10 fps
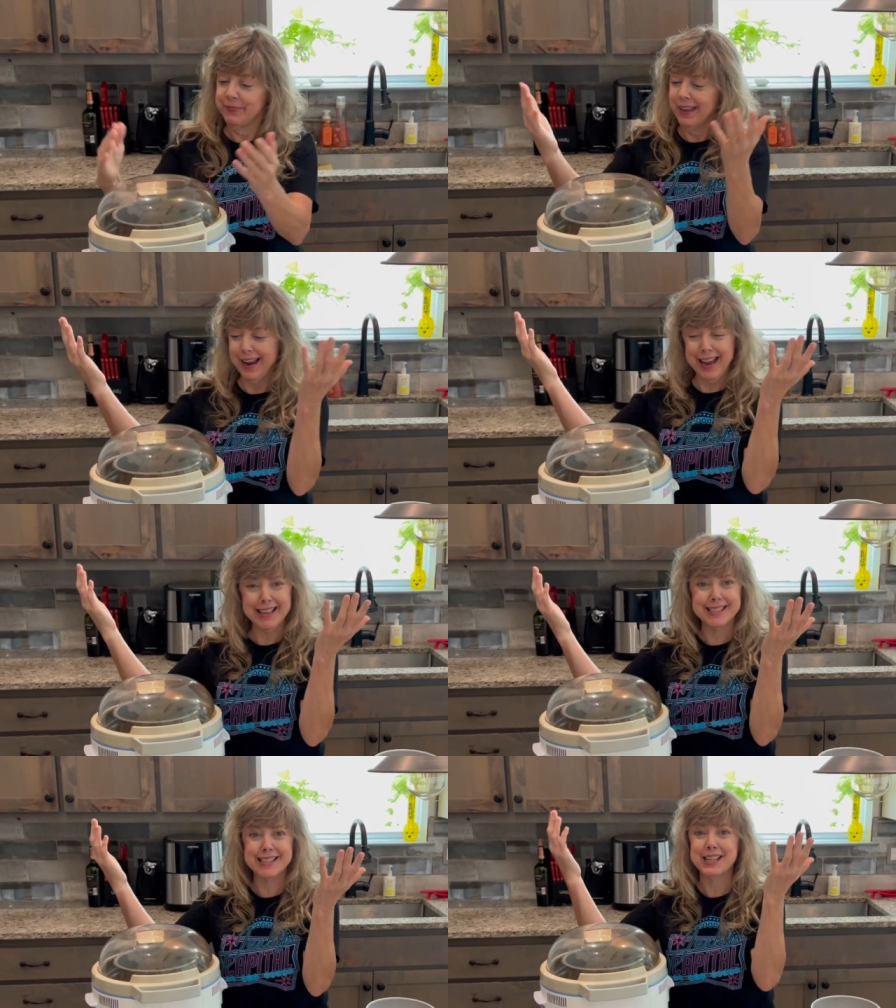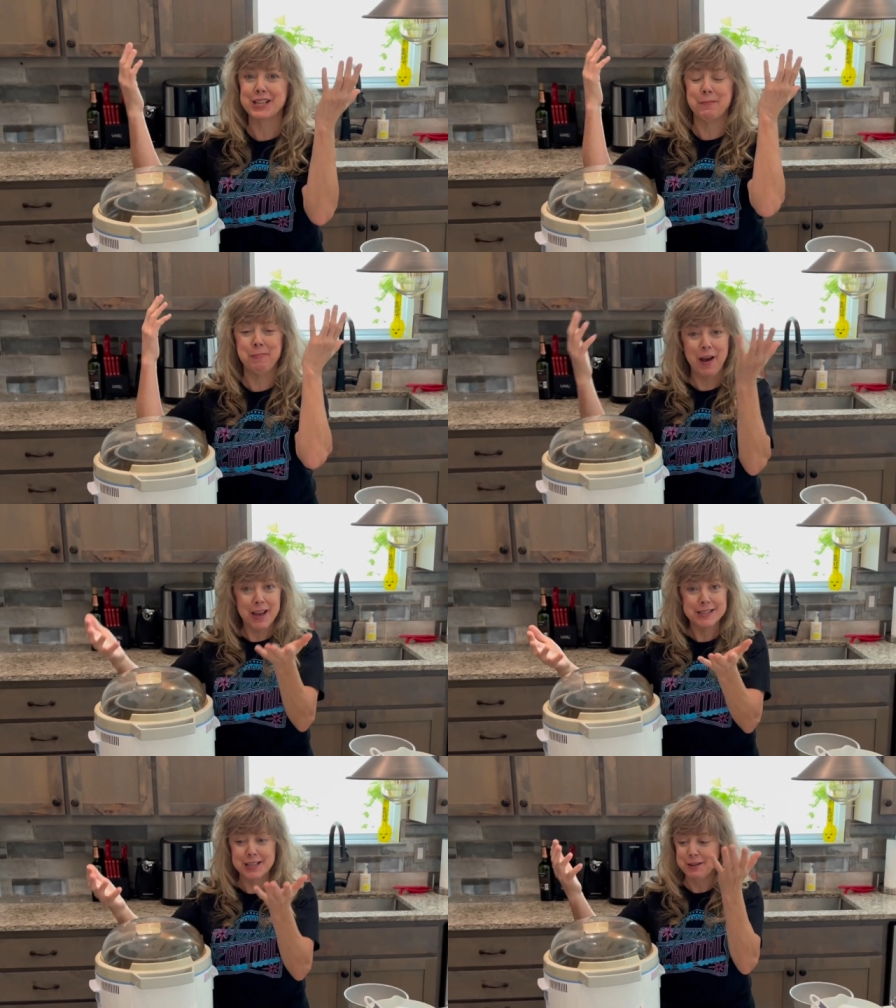I had such a
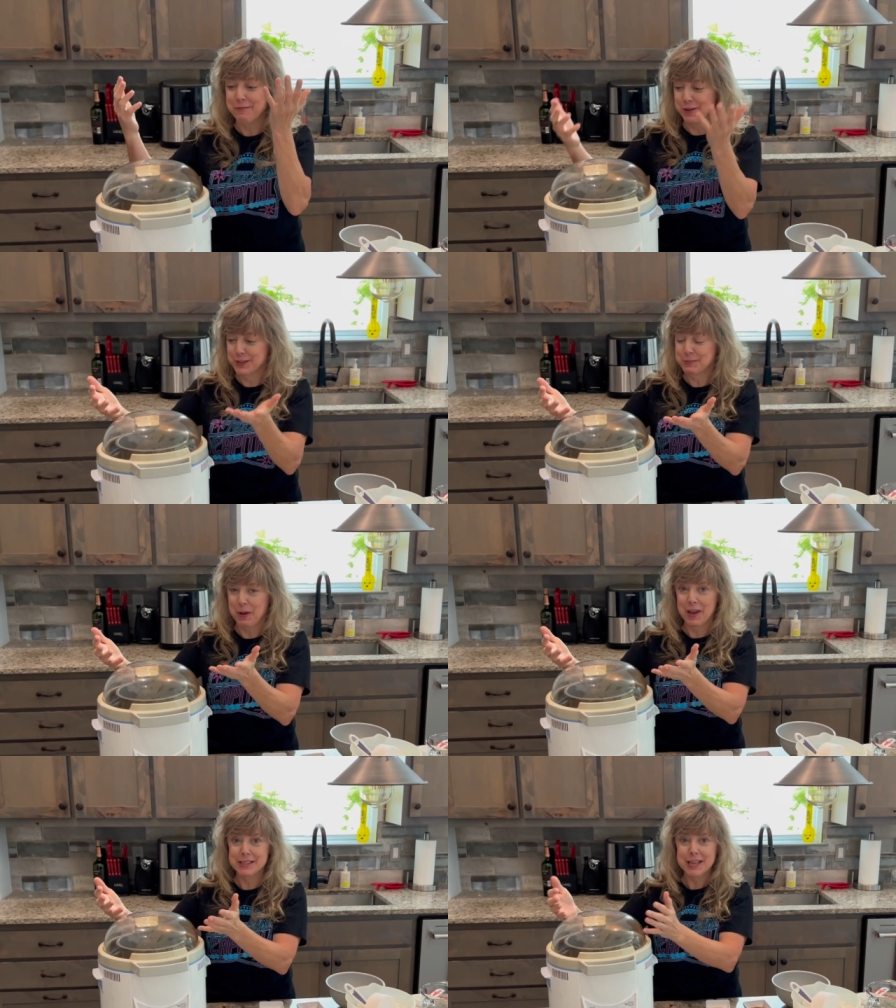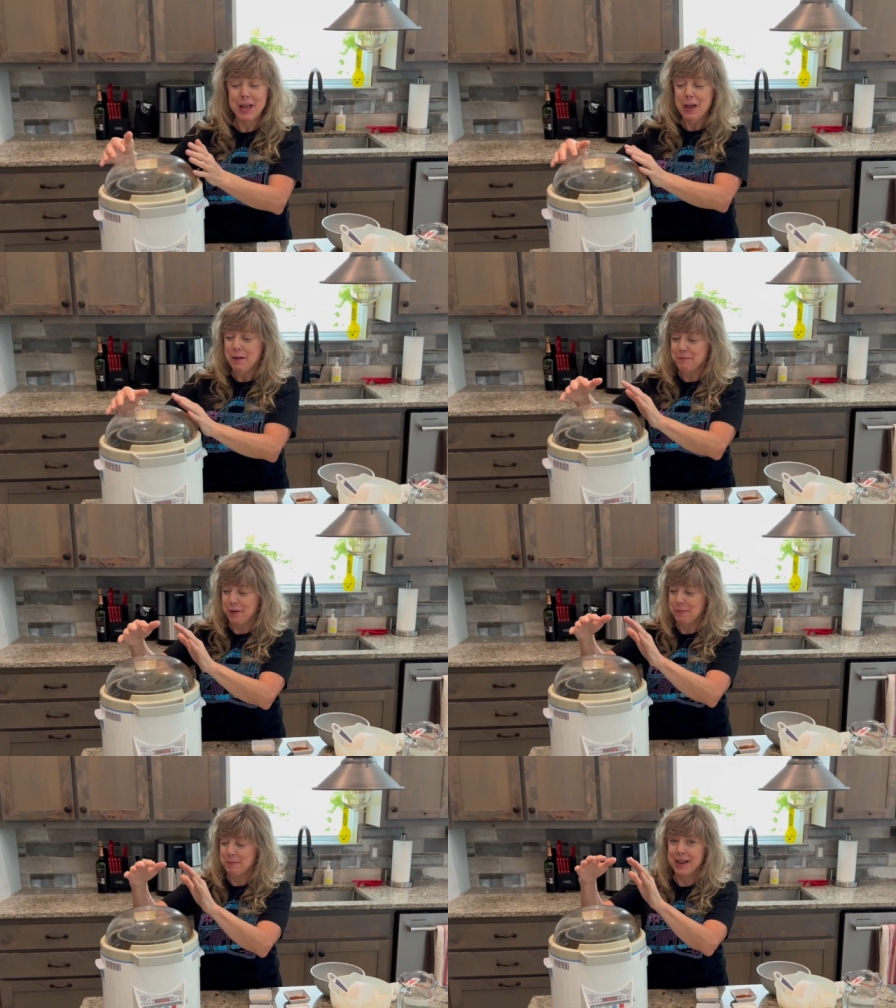positive response
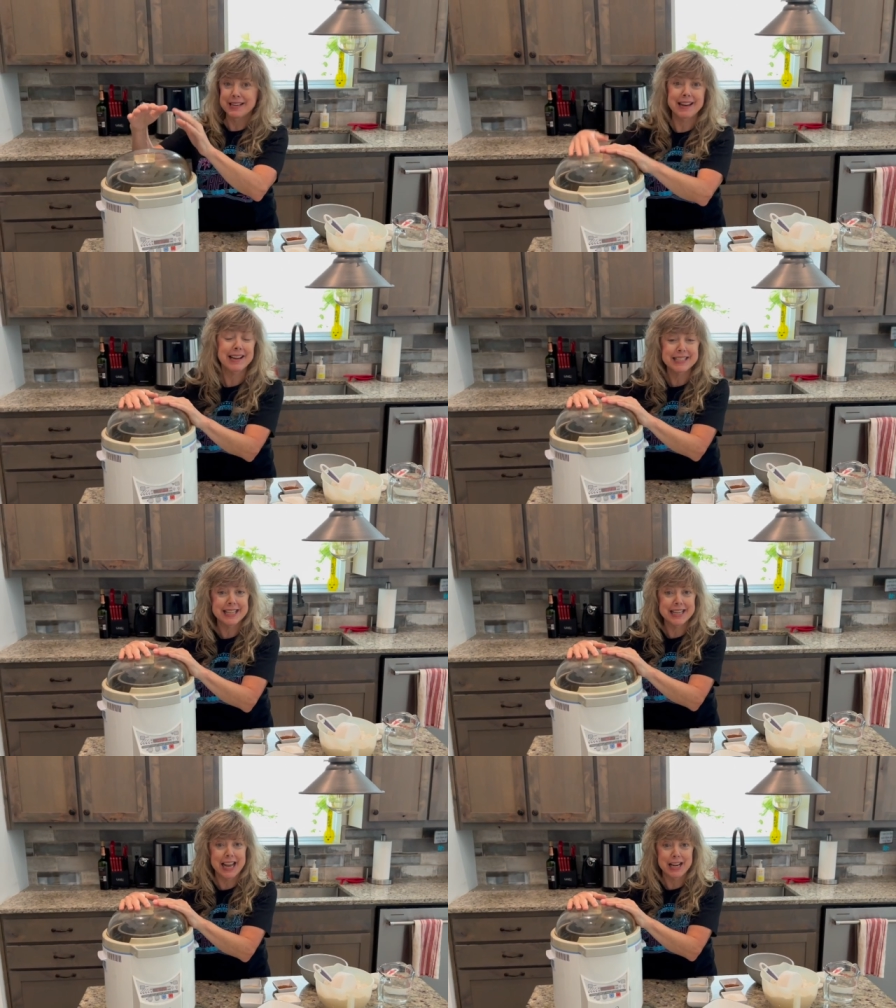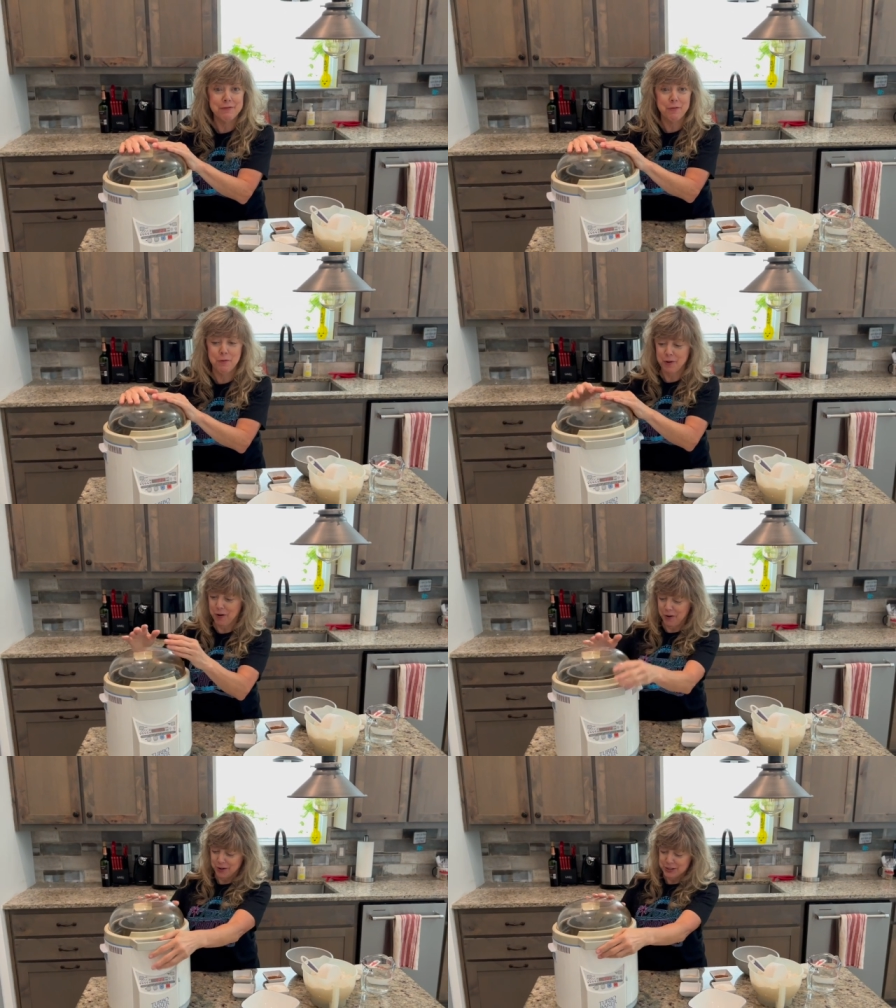from my
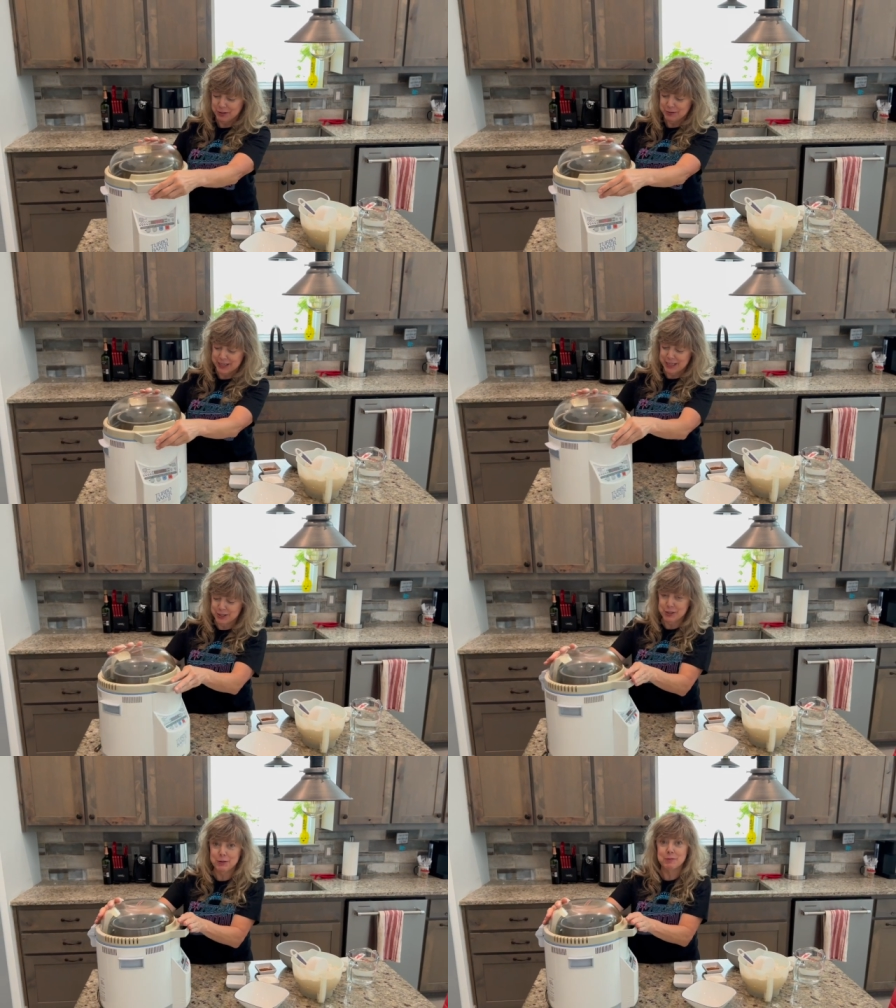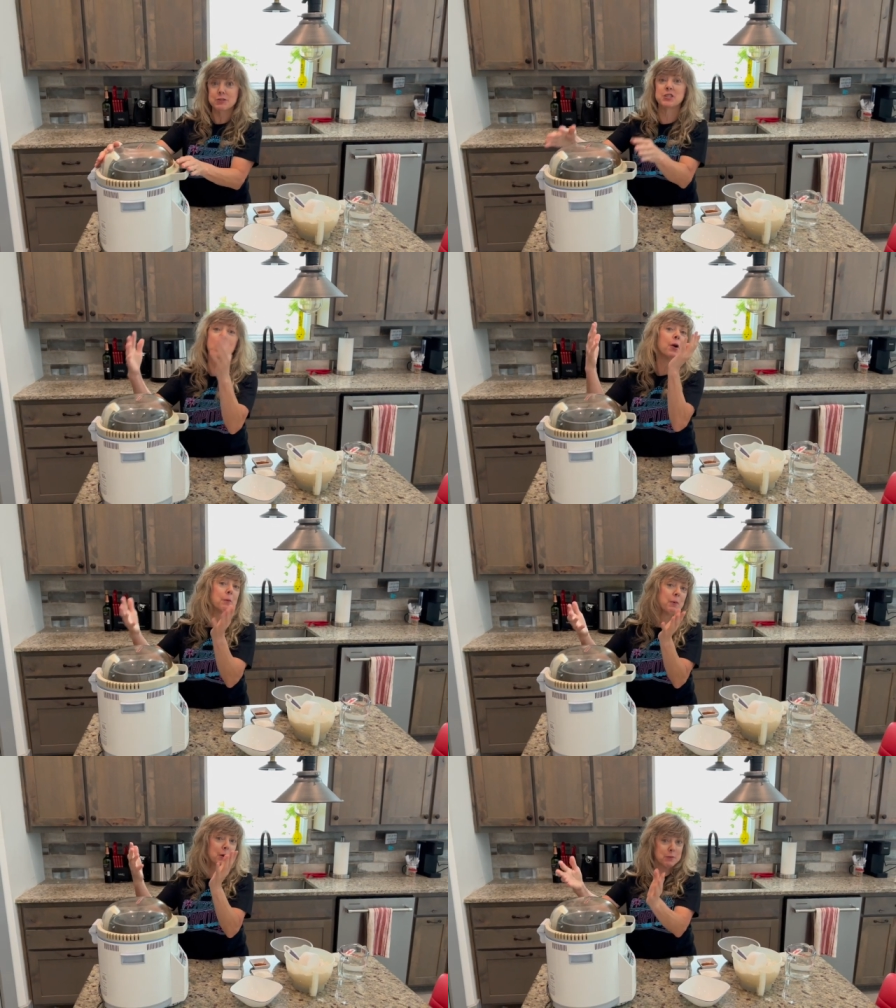1984 R2D2
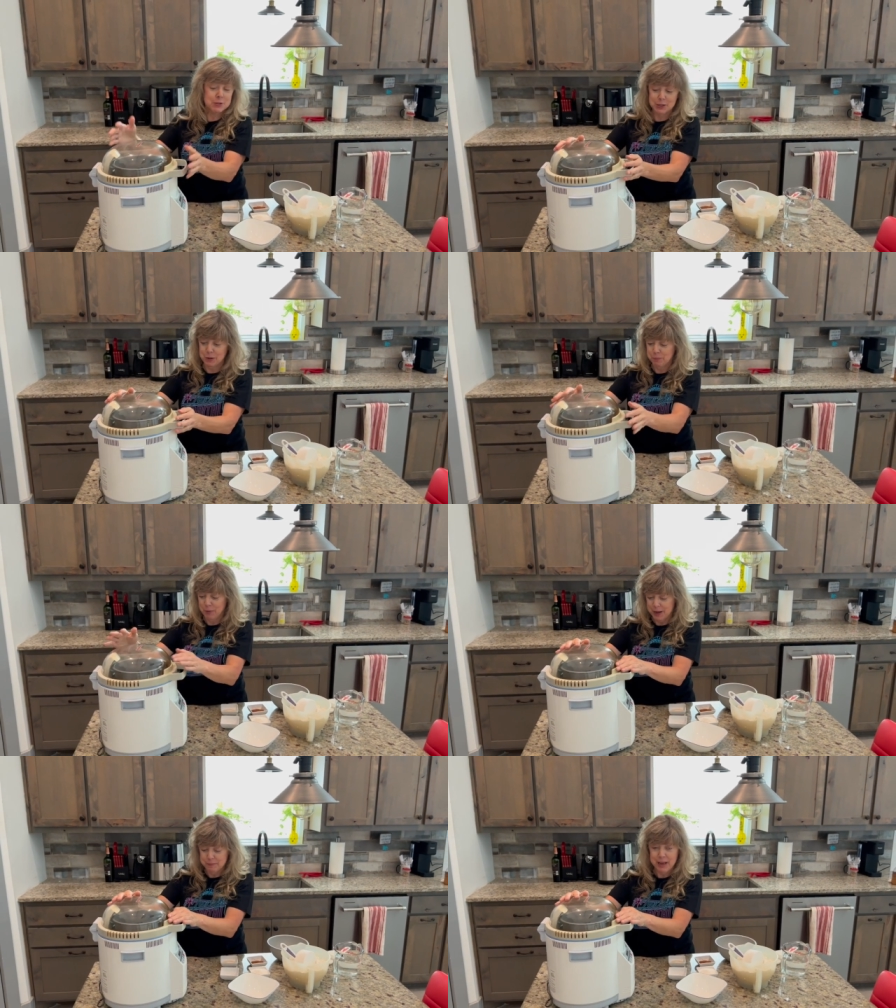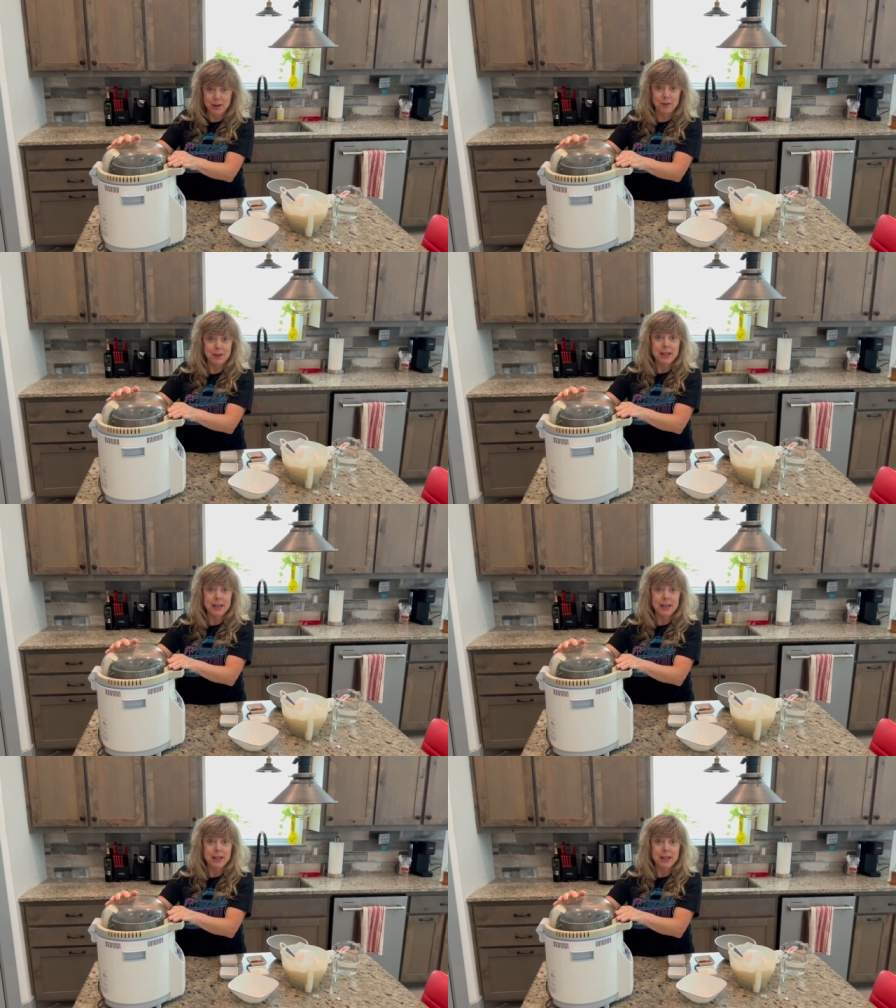Turbo 2 bread maker